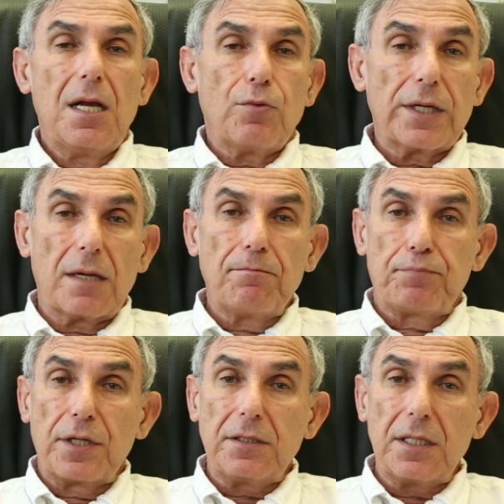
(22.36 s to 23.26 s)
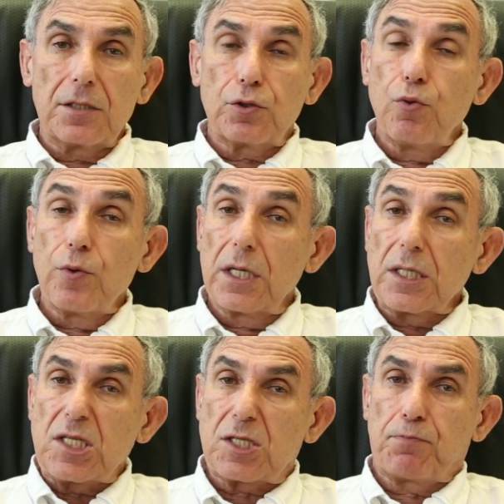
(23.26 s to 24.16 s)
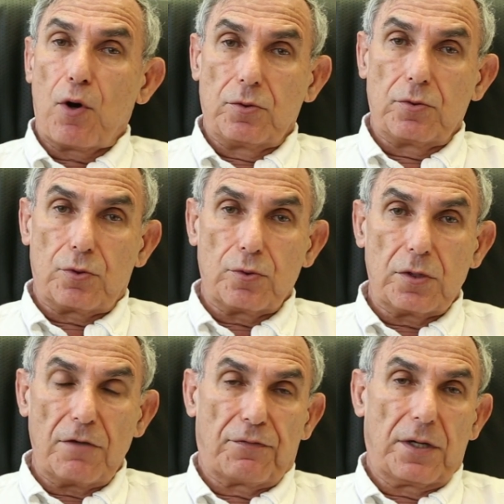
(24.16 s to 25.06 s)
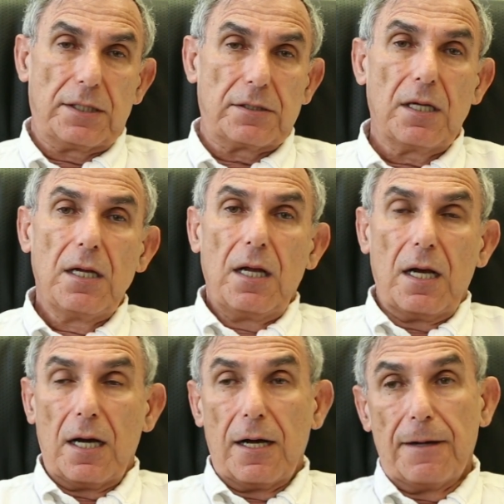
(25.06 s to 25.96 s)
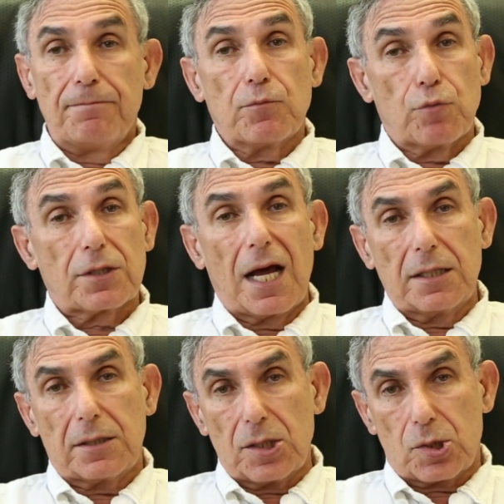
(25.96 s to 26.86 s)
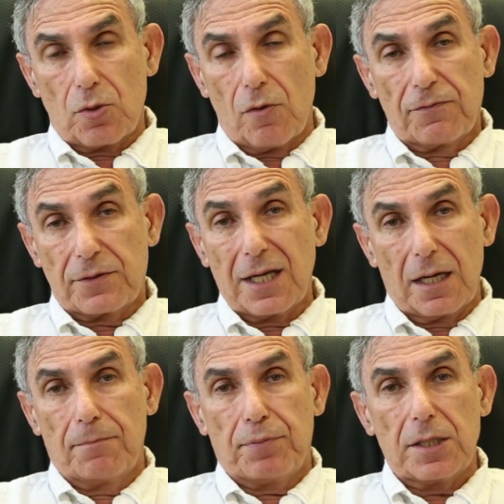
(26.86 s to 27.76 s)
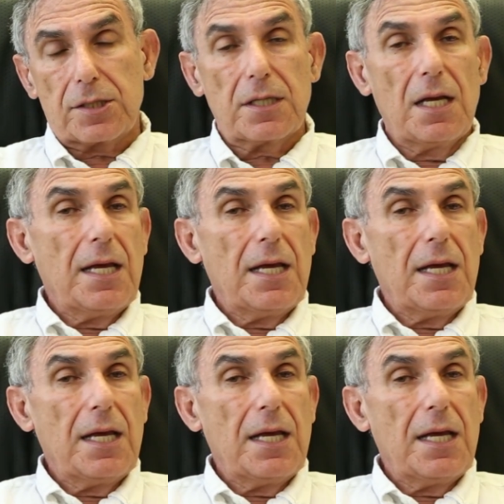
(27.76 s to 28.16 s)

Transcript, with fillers: We can predict who will respond to different um, modalities of therapies,